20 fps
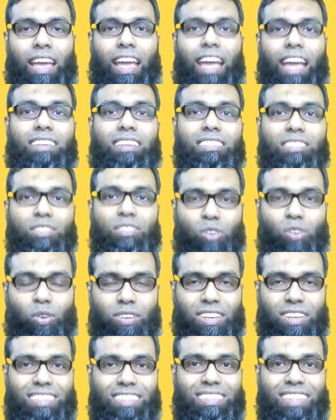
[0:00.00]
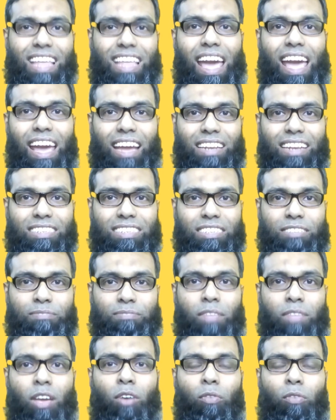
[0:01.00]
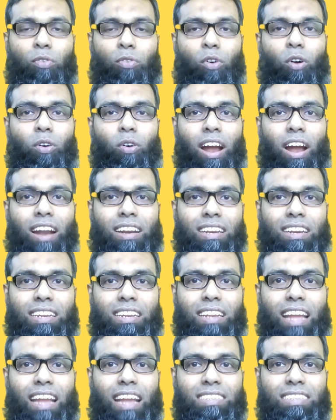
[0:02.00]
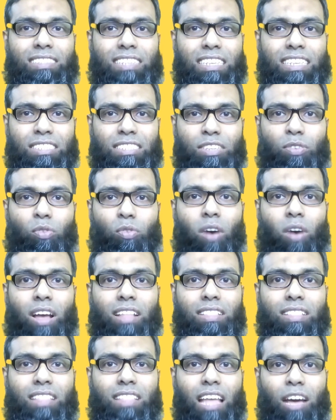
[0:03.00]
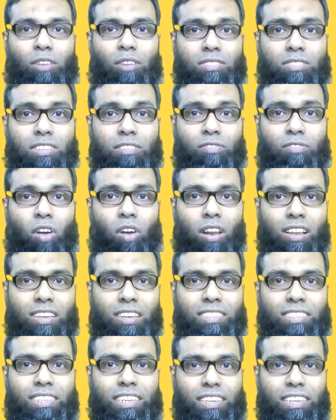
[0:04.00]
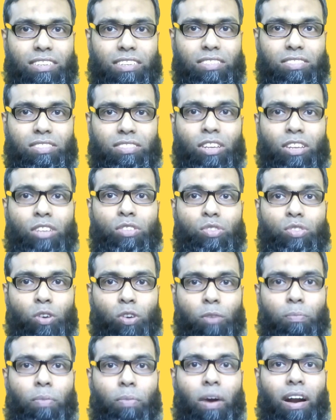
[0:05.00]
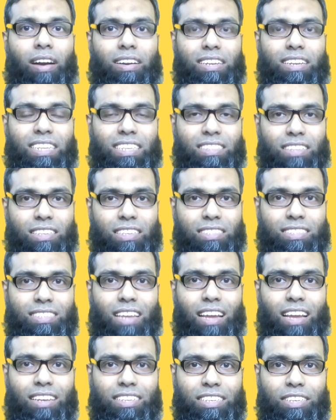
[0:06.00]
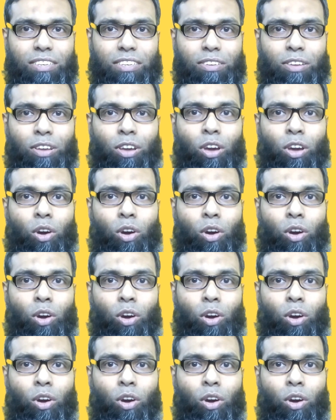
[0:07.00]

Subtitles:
It is noted that 461,000 volunteers took part in the study,